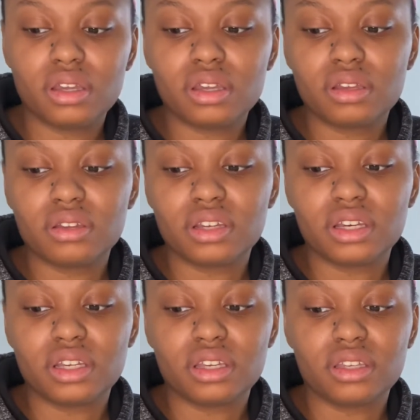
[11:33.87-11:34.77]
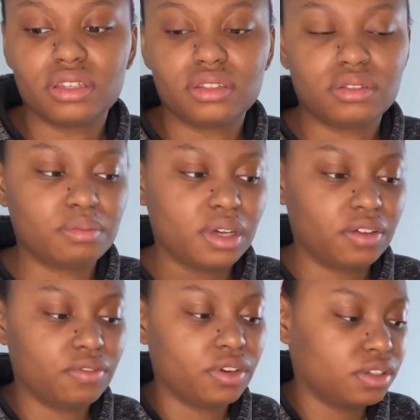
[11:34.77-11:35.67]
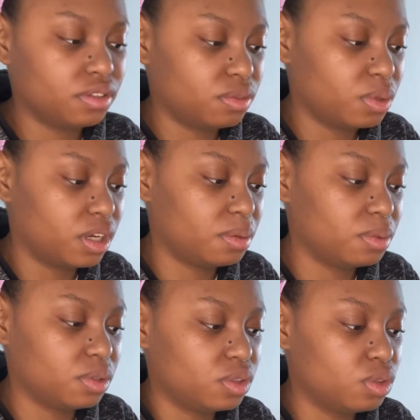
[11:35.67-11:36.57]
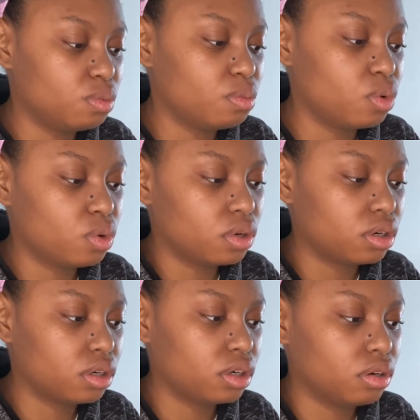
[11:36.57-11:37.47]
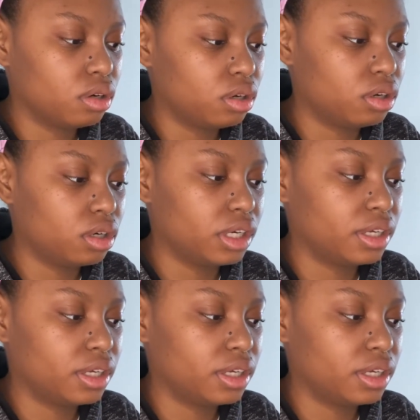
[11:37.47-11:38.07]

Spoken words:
because my friends were able to do more or